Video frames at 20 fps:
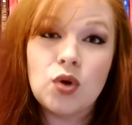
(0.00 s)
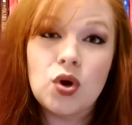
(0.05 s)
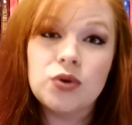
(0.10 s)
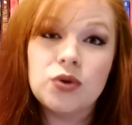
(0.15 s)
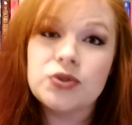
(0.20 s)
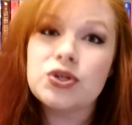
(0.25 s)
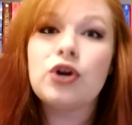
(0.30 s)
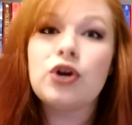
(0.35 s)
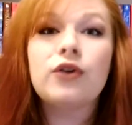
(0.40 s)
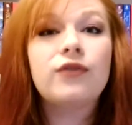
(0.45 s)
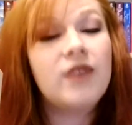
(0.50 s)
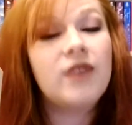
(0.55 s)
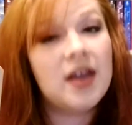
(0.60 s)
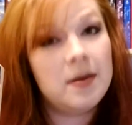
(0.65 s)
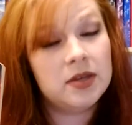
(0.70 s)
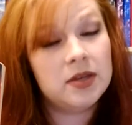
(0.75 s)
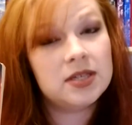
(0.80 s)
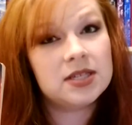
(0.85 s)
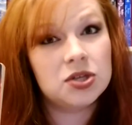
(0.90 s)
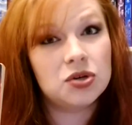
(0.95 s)
her
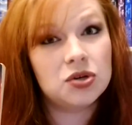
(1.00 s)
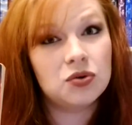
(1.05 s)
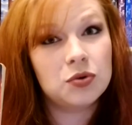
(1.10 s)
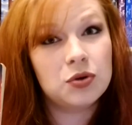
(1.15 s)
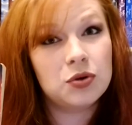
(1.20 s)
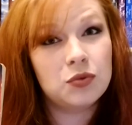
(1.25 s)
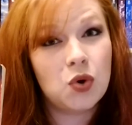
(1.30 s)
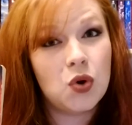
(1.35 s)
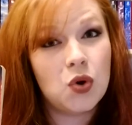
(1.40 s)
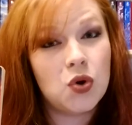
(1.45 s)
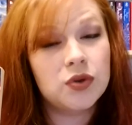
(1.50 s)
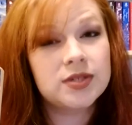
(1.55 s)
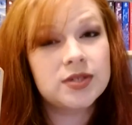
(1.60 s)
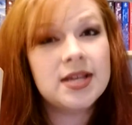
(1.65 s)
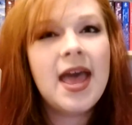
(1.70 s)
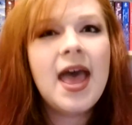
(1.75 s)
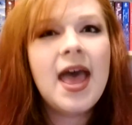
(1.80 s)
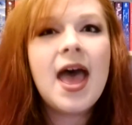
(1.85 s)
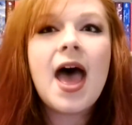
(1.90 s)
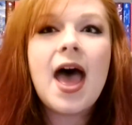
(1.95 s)
famous cinnamon rolls,
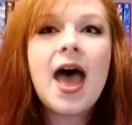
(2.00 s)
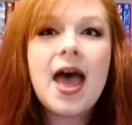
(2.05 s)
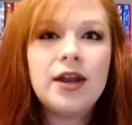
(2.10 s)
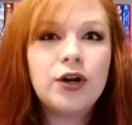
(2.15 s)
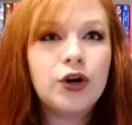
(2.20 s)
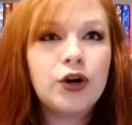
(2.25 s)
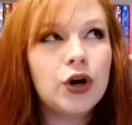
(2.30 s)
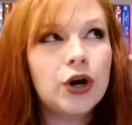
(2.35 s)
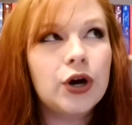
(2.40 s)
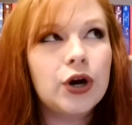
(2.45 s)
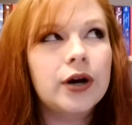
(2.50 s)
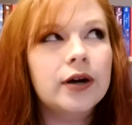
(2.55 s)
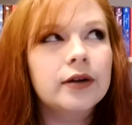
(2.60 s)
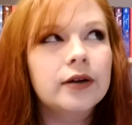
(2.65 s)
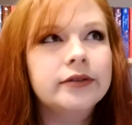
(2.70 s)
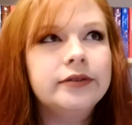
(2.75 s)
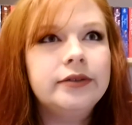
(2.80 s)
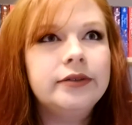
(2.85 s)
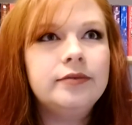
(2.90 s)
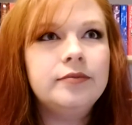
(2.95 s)
and
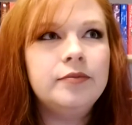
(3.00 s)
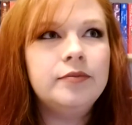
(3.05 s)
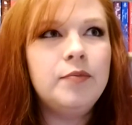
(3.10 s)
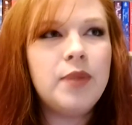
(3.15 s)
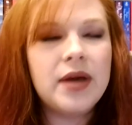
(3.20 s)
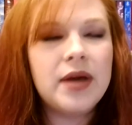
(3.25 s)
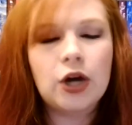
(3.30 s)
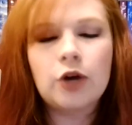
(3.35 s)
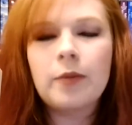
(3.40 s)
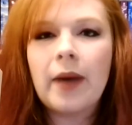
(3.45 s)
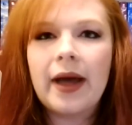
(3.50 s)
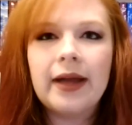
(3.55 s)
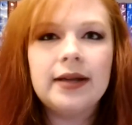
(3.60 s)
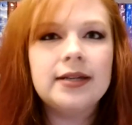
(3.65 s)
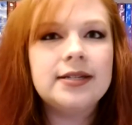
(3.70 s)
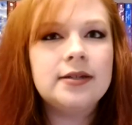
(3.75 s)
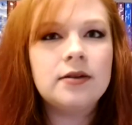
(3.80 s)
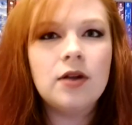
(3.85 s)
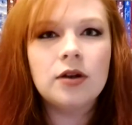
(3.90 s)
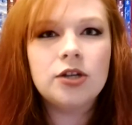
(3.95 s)
her bitter by
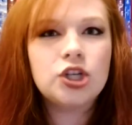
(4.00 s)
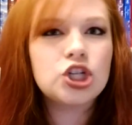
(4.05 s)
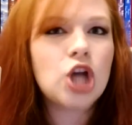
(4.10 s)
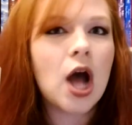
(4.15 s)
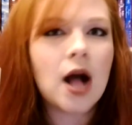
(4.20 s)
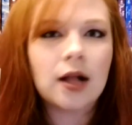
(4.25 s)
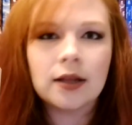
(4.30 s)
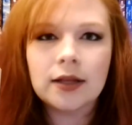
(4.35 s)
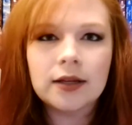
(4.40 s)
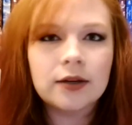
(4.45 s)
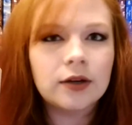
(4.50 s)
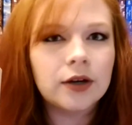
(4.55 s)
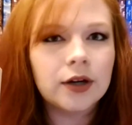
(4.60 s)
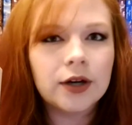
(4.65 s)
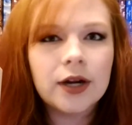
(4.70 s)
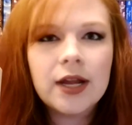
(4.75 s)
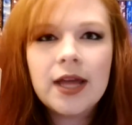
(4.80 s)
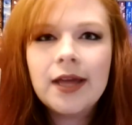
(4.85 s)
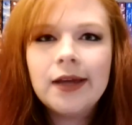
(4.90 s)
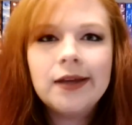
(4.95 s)
chocolate, or,
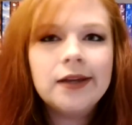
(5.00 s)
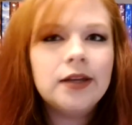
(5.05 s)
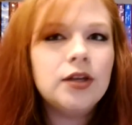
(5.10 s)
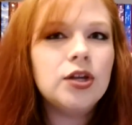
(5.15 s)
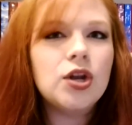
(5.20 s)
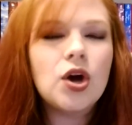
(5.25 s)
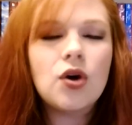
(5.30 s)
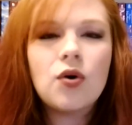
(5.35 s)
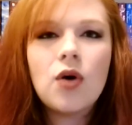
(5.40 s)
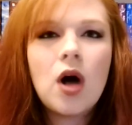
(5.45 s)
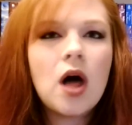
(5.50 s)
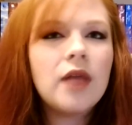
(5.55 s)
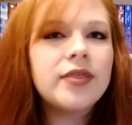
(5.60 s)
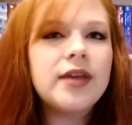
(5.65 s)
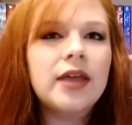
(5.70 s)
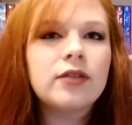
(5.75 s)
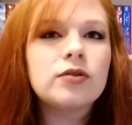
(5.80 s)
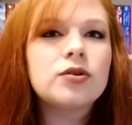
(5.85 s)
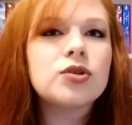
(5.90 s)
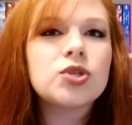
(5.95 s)
you know, all the
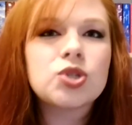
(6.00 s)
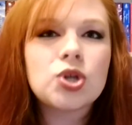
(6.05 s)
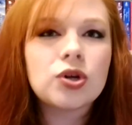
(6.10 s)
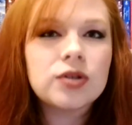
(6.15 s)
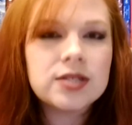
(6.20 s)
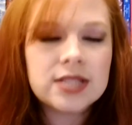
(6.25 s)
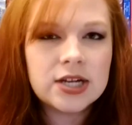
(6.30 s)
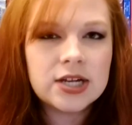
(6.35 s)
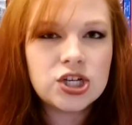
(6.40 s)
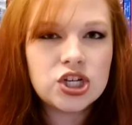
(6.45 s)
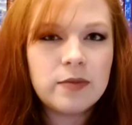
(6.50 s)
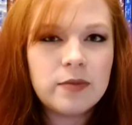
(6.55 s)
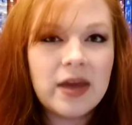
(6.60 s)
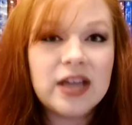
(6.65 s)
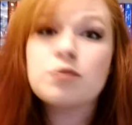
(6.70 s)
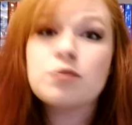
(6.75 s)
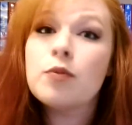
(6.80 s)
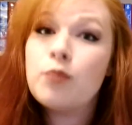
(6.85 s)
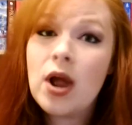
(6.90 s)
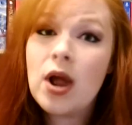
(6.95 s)
other desserts that she makes,
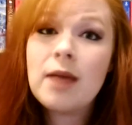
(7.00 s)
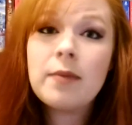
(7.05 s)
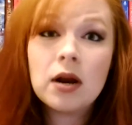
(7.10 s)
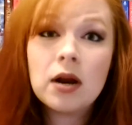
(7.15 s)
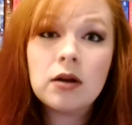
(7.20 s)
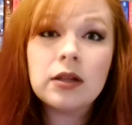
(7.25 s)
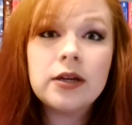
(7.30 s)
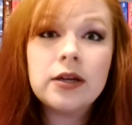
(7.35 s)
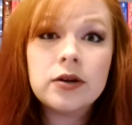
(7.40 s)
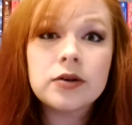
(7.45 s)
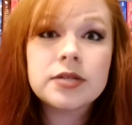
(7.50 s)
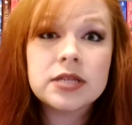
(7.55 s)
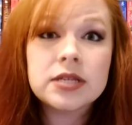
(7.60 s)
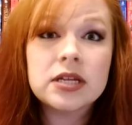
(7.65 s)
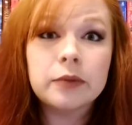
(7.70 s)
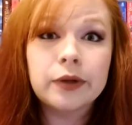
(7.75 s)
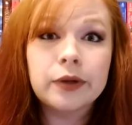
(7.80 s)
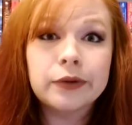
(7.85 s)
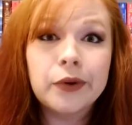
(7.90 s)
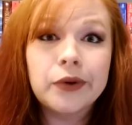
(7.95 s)
but primarily her
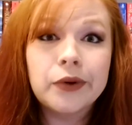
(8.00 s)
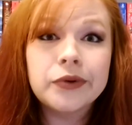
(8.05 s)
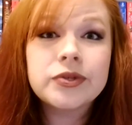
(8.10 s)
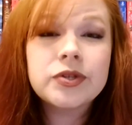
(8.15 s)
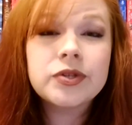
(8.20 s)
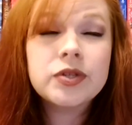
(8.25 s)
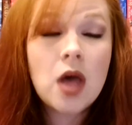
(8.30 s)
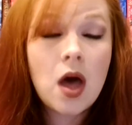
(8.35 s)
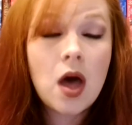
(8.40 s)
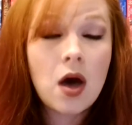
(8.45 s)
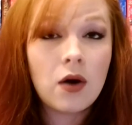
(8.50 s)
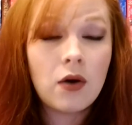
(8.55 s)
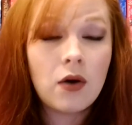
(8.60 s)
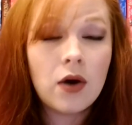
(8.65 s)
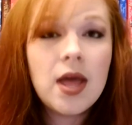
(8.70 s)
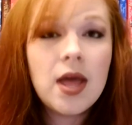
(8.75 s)
cinnamon rolls. So,